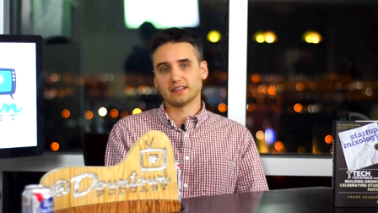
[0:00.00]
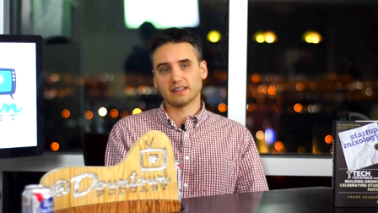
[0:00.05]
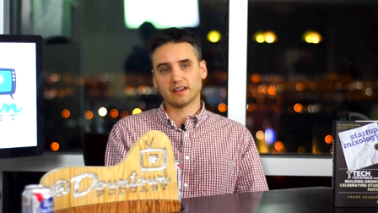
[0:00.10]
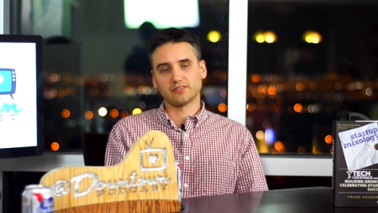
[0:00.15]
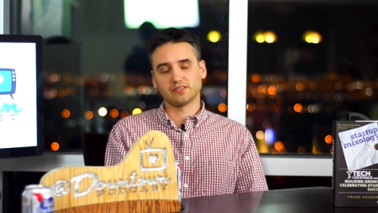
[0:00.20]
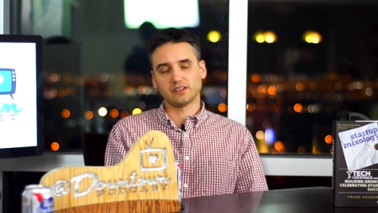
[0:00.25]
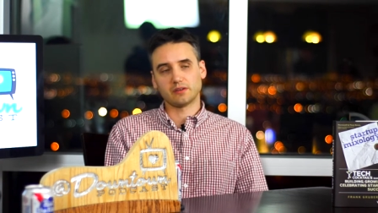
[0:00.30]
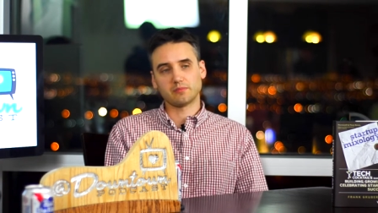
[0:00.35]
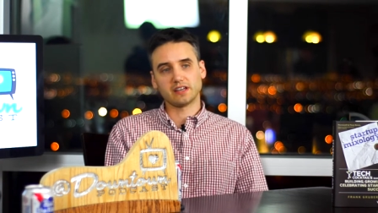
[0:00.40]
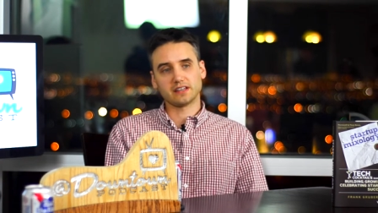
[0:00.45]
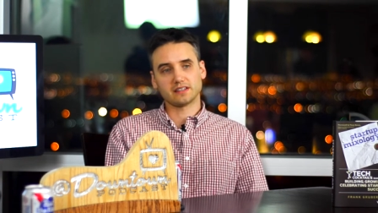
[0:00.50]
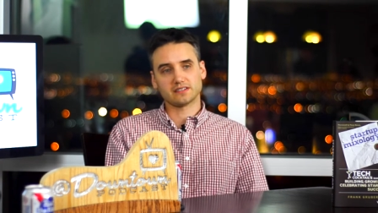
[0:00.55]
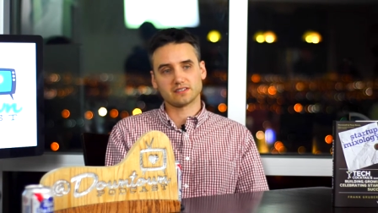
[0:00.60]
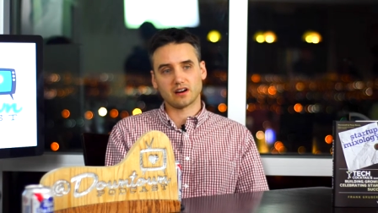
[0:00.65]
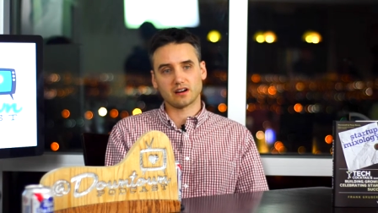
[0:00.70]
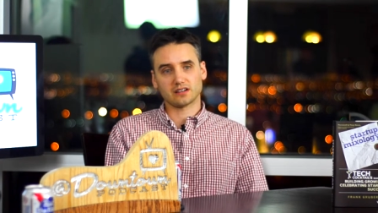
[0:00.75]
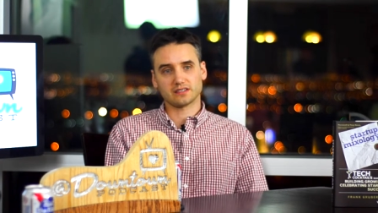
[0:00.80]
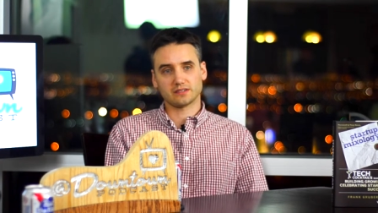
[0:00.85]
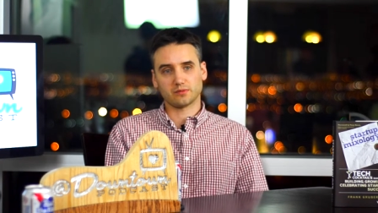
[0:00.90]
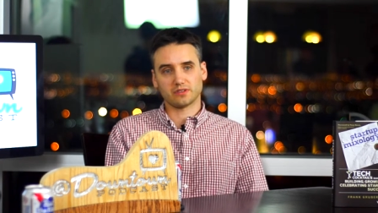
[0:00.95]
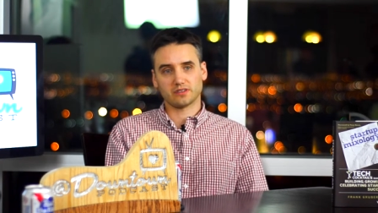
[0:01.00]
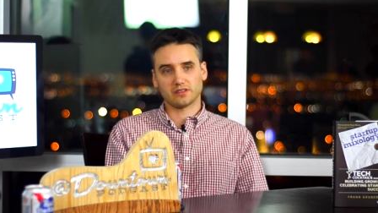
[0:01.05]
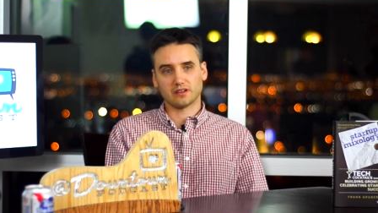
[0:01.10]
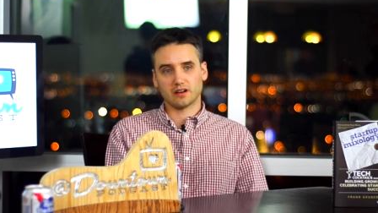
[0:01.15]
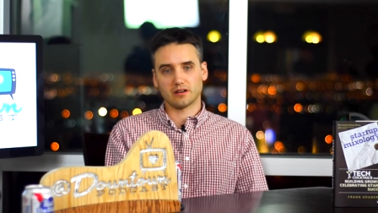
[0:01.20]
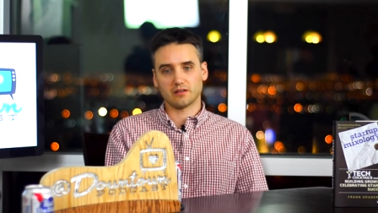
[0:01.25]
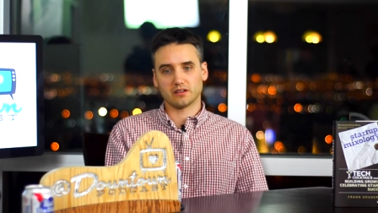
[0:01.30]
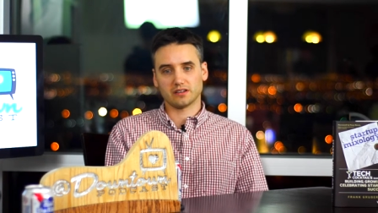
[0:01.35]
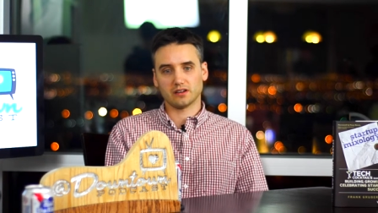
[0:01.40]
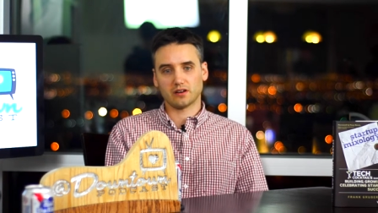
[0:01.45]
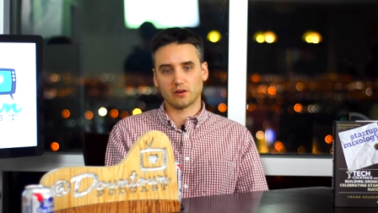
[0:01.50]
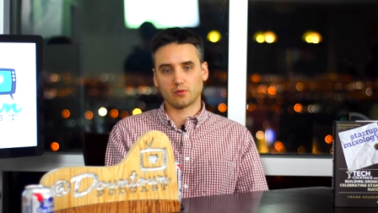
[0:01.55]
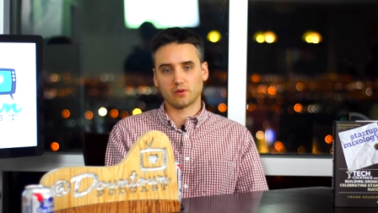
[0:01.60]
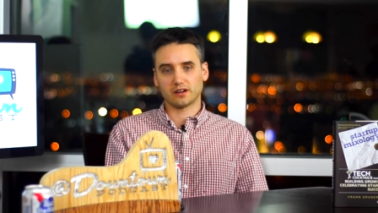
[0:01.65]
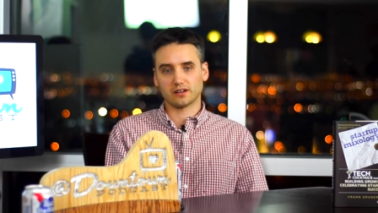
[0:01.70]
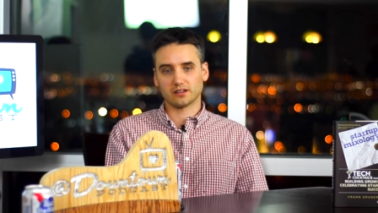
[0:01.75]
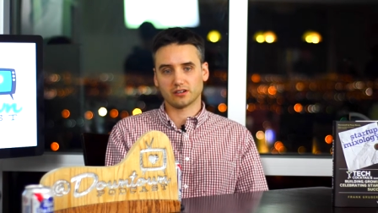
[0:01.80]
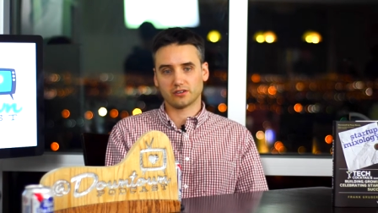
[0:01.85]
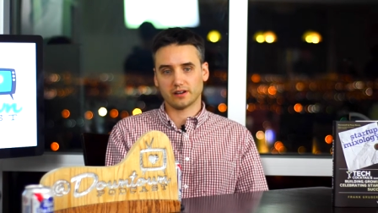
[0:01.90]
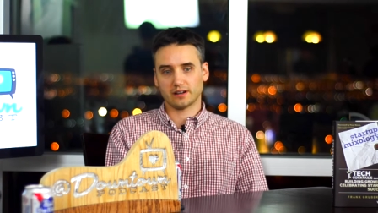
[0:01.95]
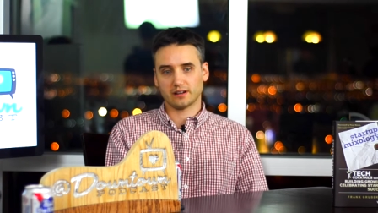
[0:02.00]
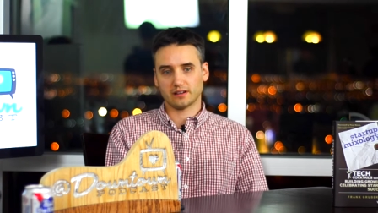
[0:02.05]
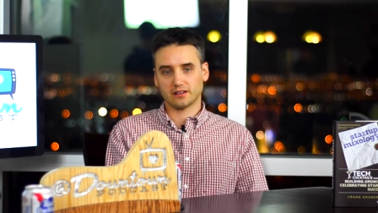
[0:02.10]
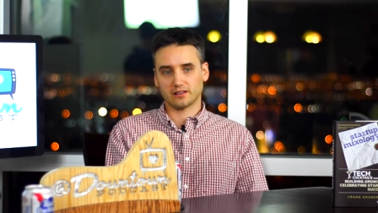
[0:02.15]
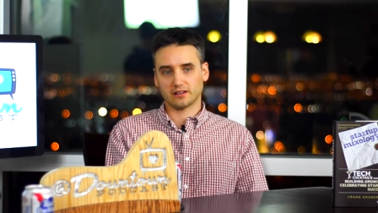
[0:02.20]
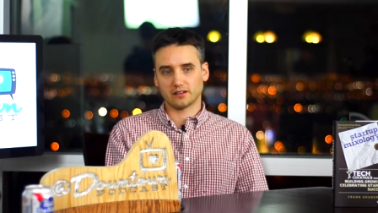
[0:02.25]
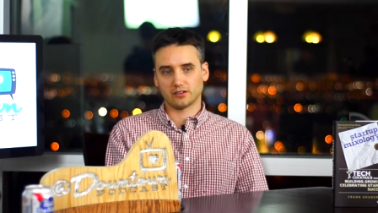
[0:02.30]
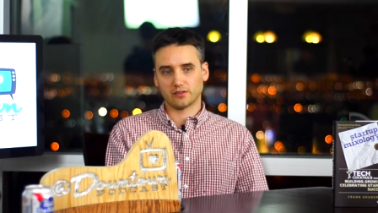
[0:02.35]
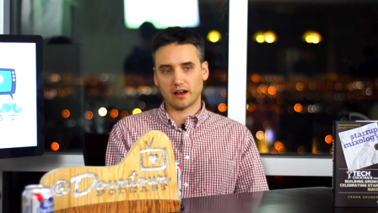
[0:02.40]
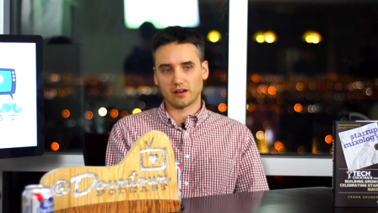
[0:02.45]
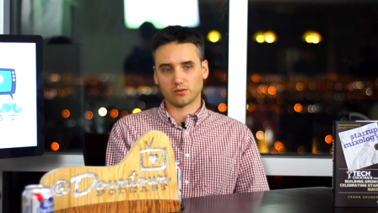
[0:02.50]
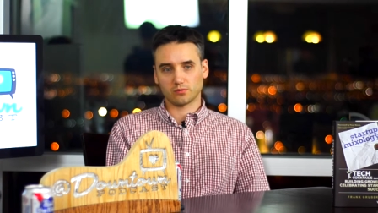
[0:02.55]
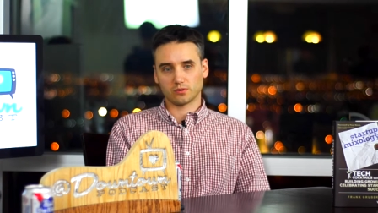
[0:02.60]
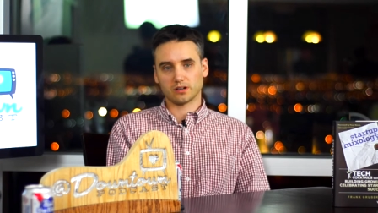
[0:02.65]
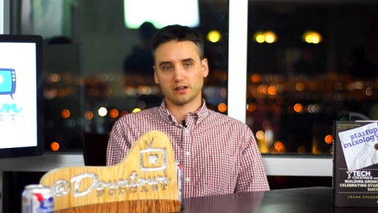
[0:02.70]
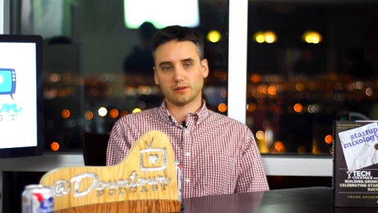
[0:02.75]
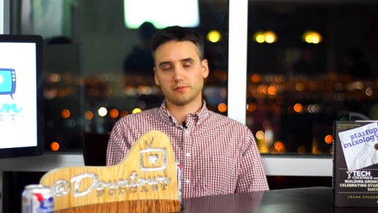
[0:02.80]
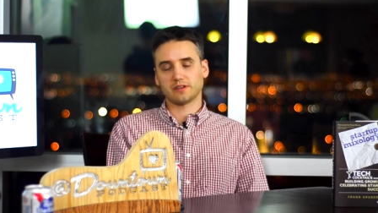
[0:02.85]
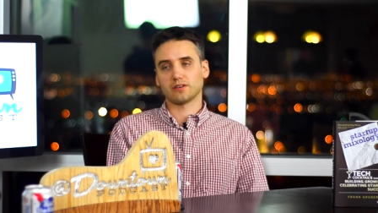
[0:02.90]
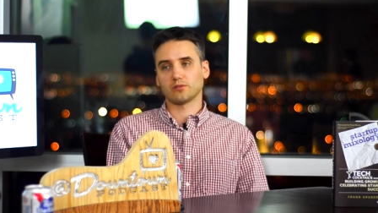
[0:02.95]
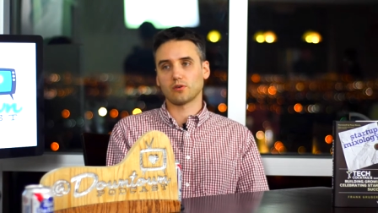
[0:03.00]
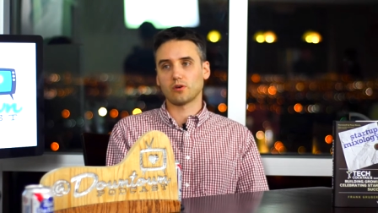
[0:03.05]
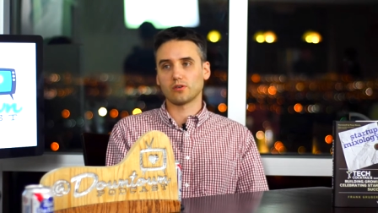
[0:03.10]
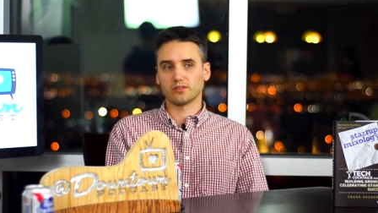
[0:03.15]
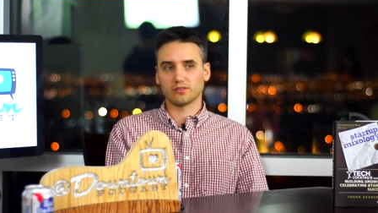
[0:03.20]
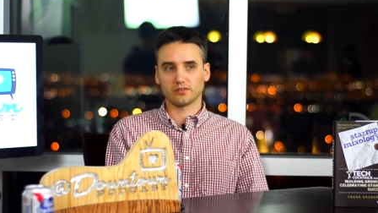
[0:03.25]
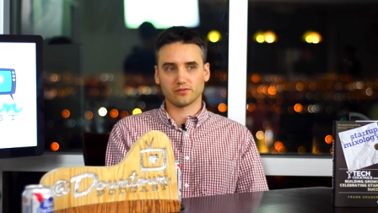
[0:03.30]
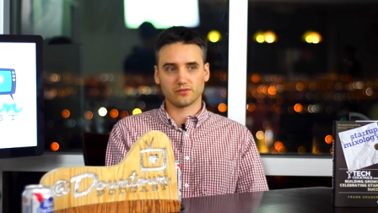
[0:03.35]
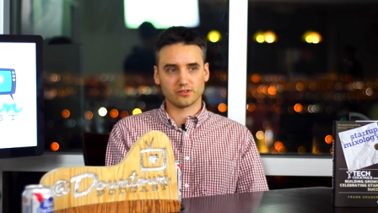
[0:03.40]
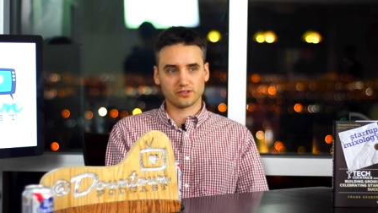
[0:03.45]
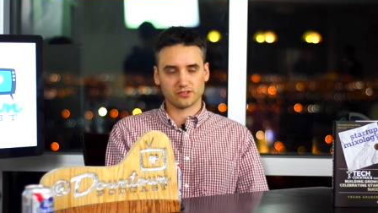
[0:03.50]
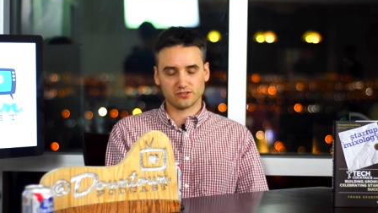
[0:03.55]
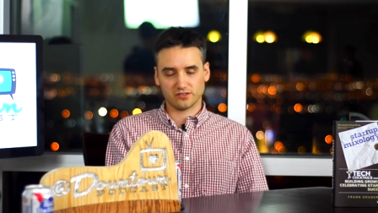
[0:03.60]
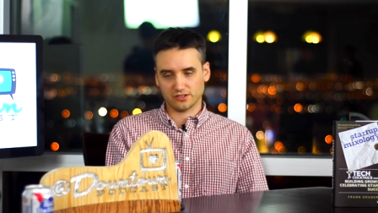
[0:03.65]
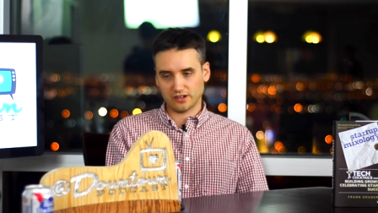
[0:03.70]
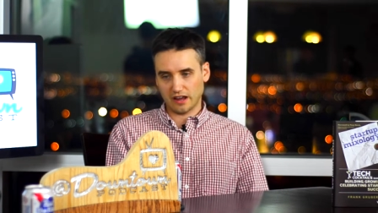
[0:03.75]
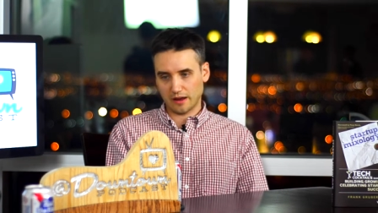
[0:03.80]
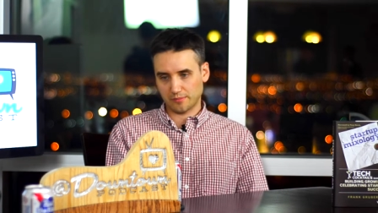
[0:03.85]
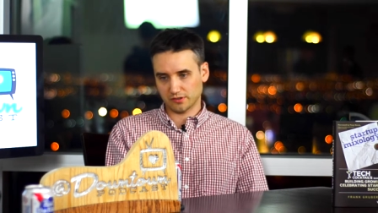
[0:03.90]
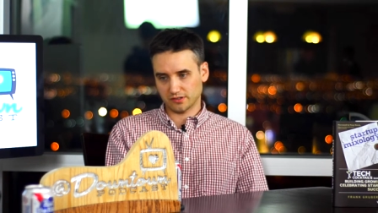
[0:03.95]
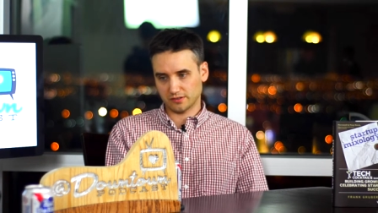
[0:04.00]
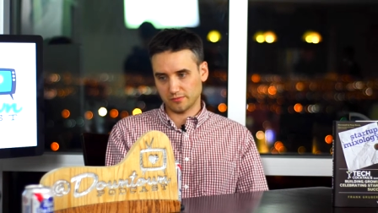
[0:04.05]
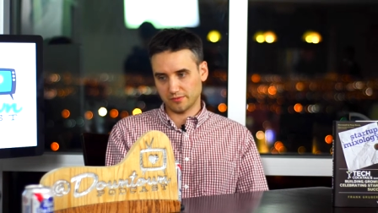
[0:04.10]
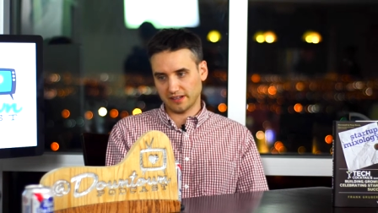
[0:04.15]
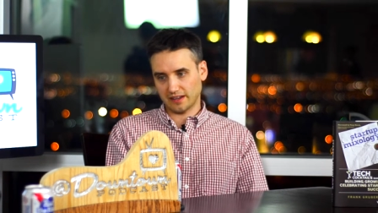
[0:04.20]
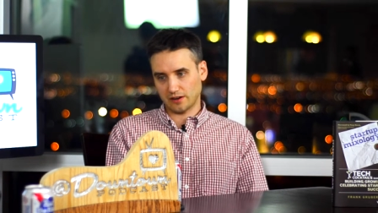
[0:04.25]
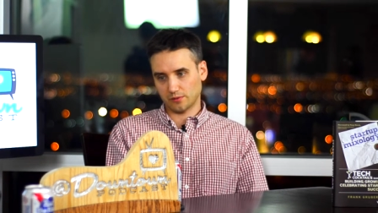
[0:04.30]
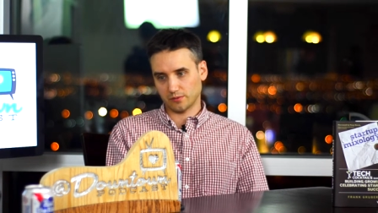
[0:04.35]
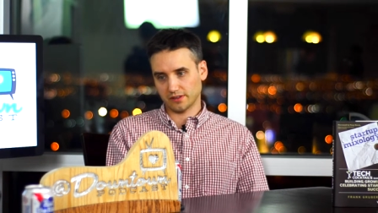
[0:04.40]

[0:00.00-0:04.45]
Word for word: definitely. I mean, it starts with uh, you know I wanted to create a groundwork. I mean, I wrote it the first three chapters to begin